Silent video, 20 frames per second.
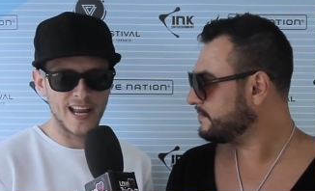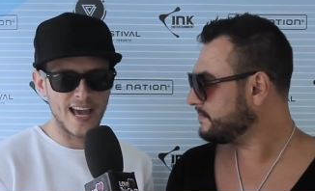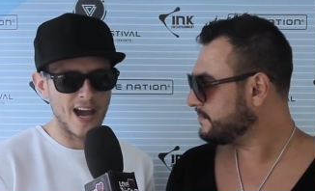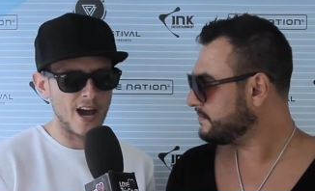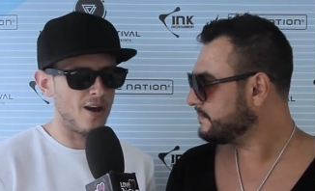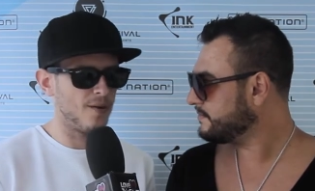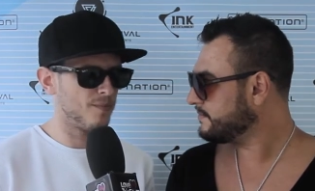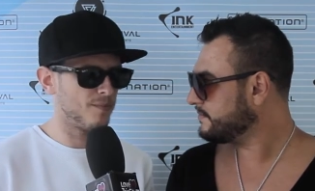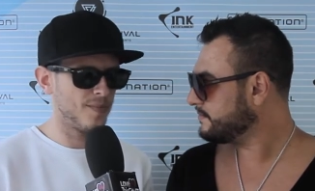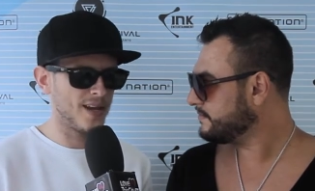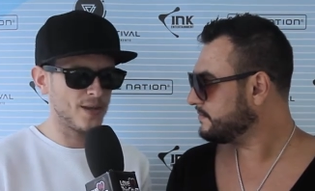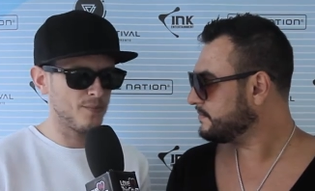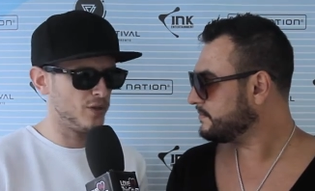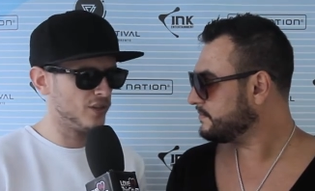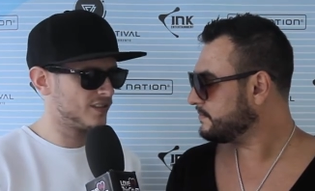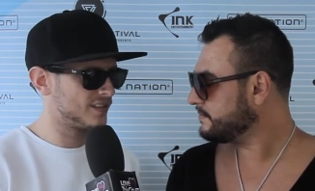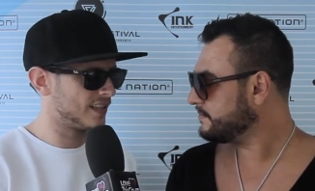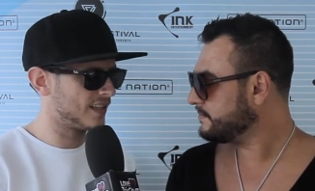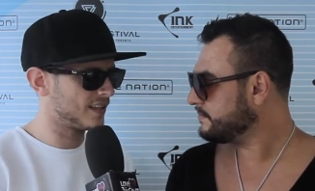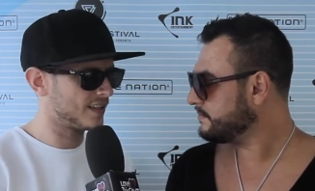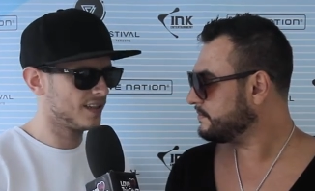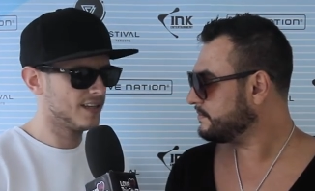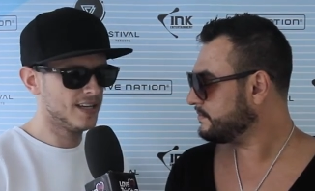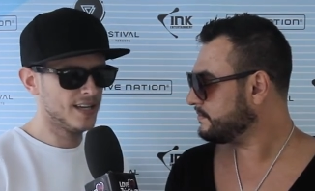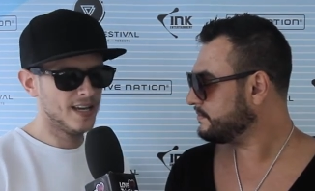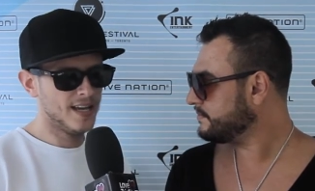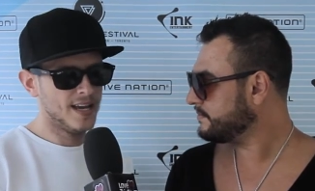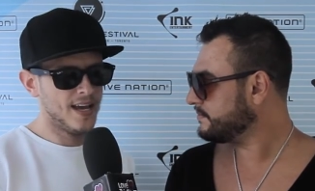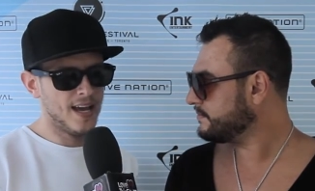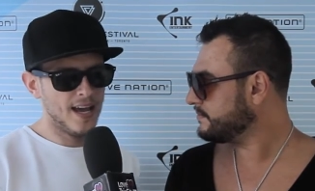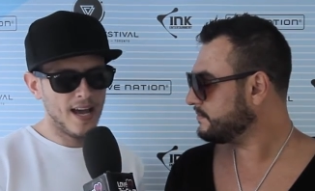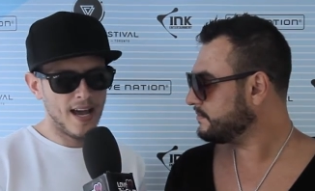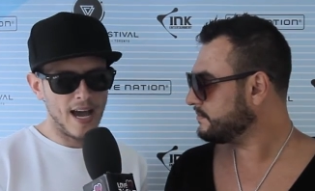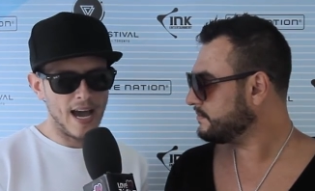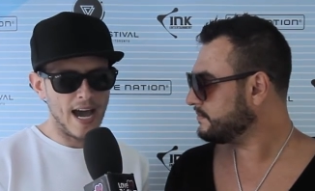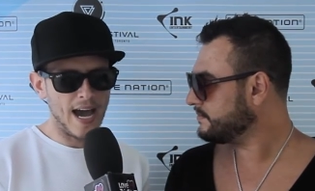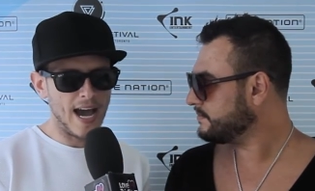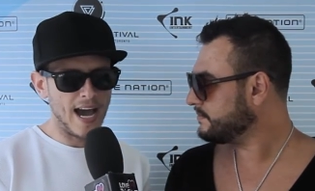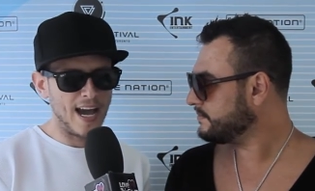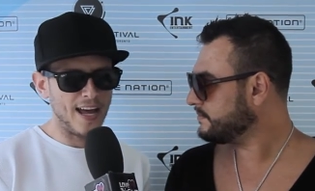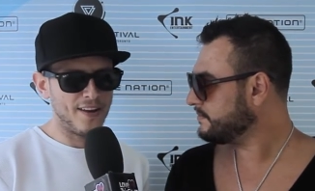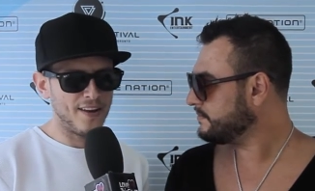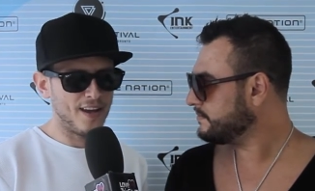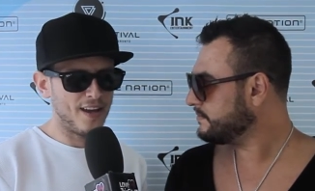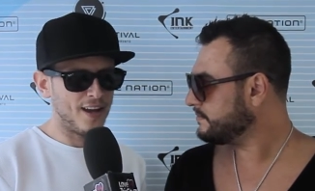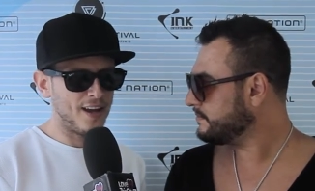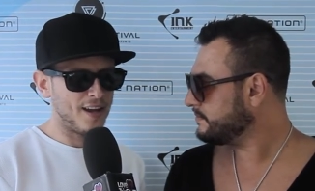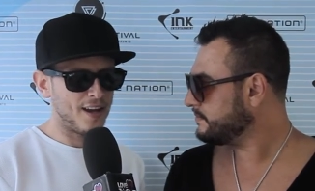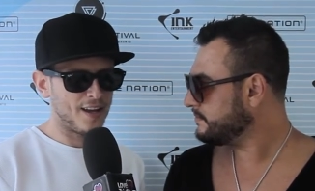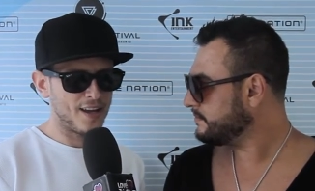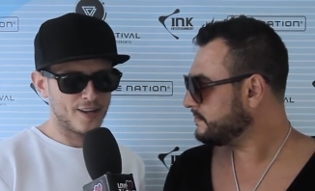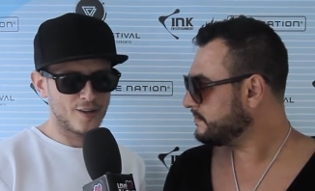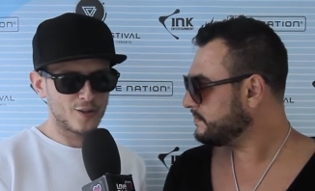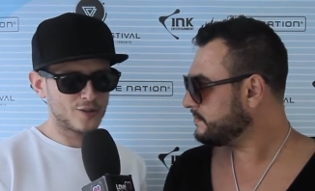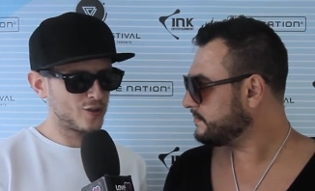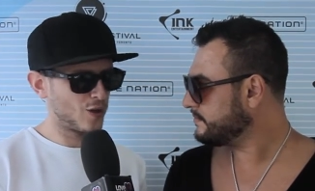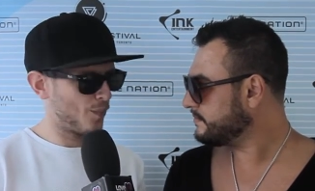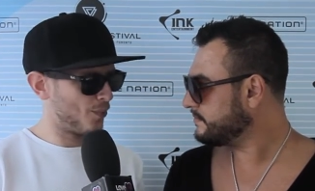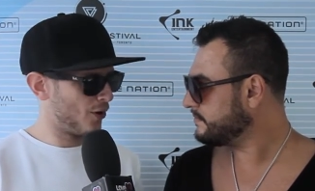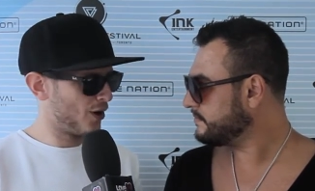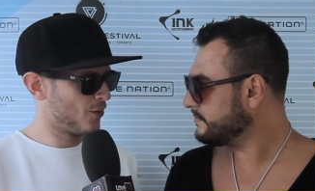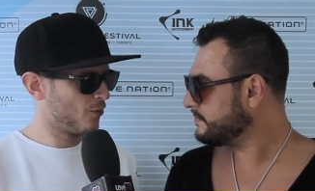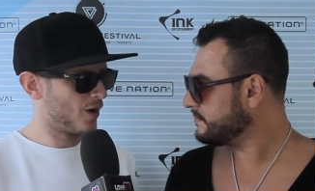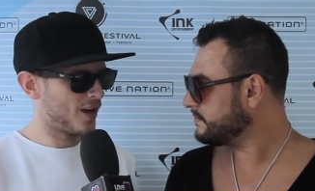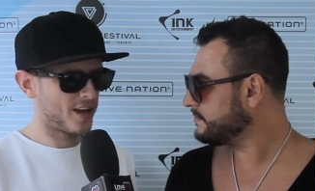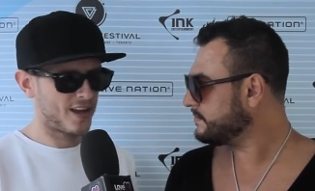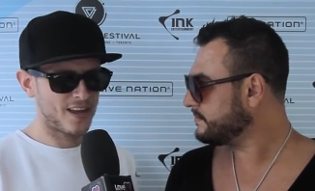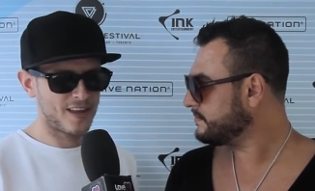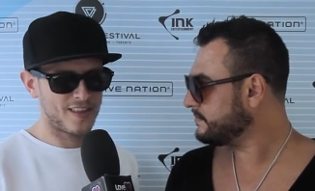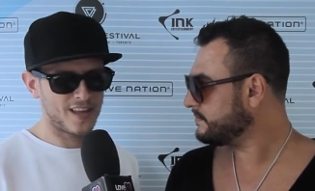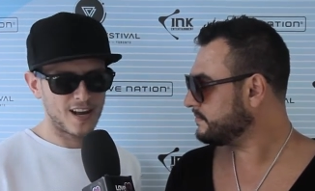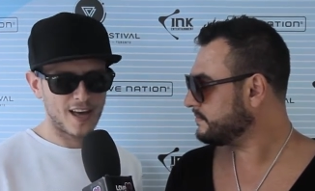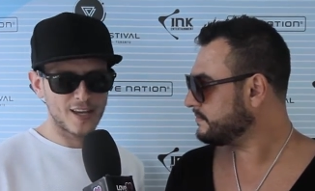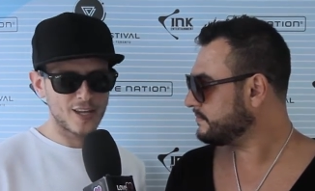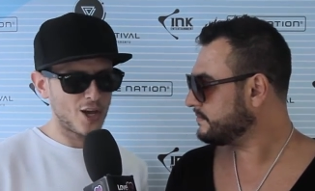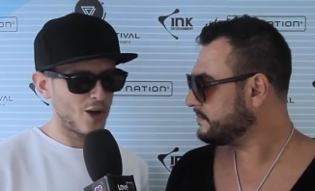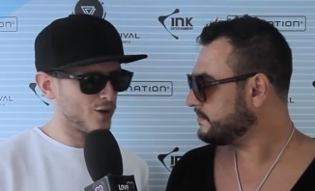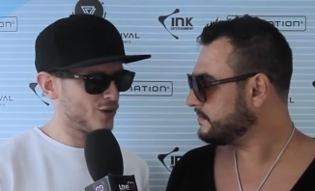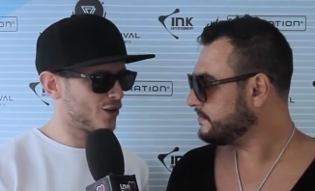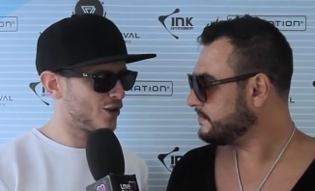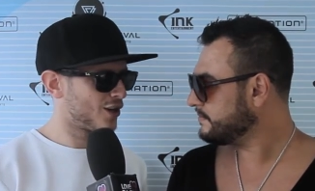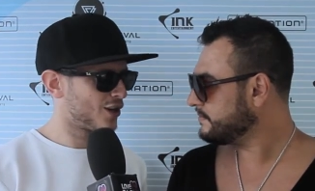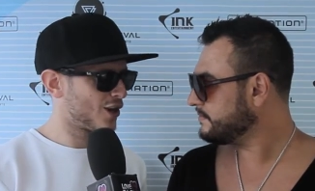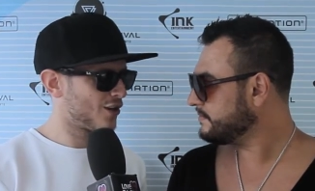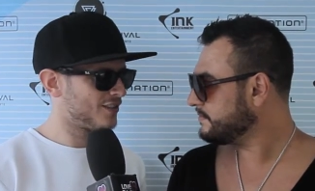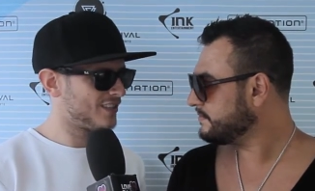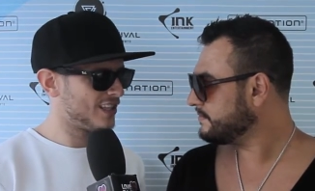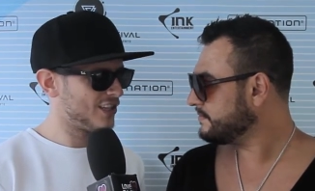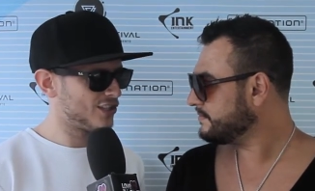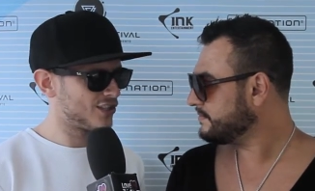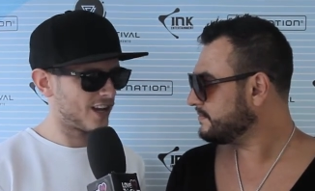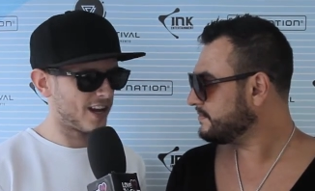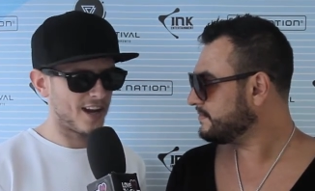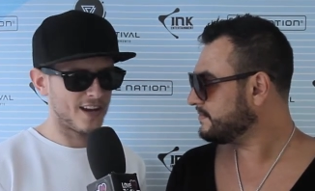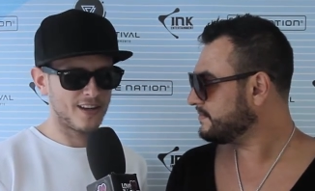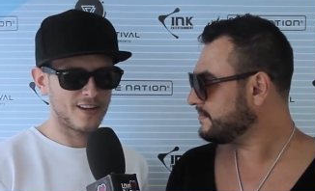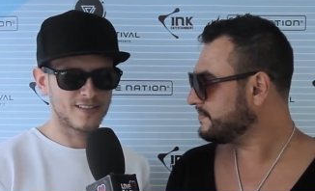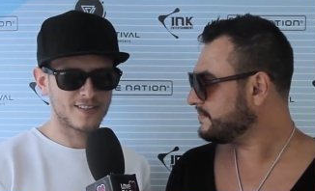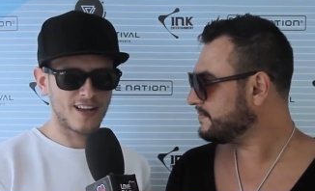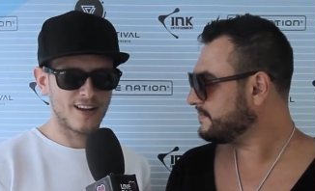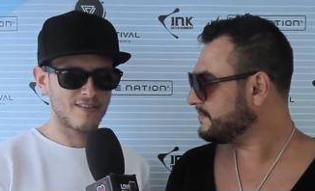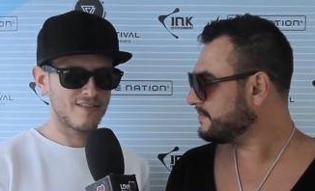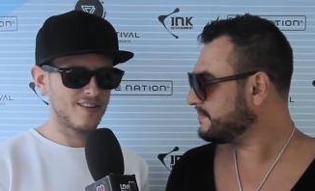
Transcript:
Speaker 1: out, and make music. And uh, it got to a point where they're like, "Yo, you got to go DJ," and I was like,